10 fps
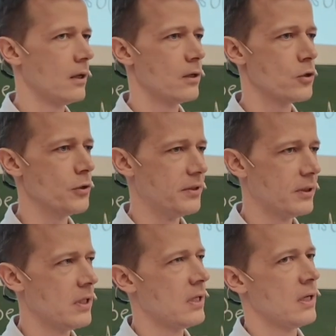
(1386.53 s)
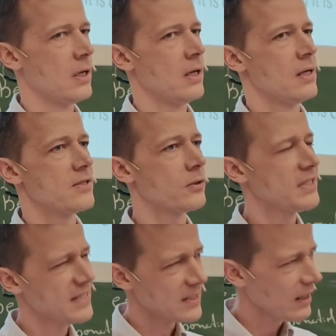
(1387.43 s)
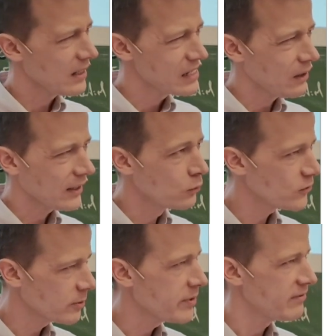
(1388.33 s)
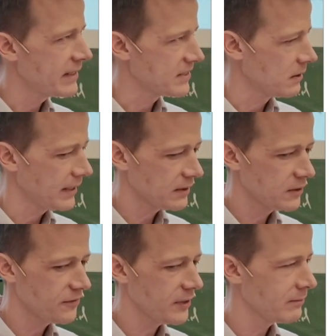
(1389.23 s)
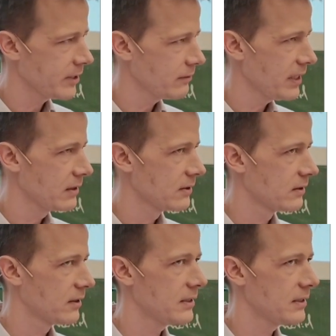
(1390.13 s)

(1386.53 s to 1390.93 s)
Good. So this could also be read as a negative thing, by the way, right?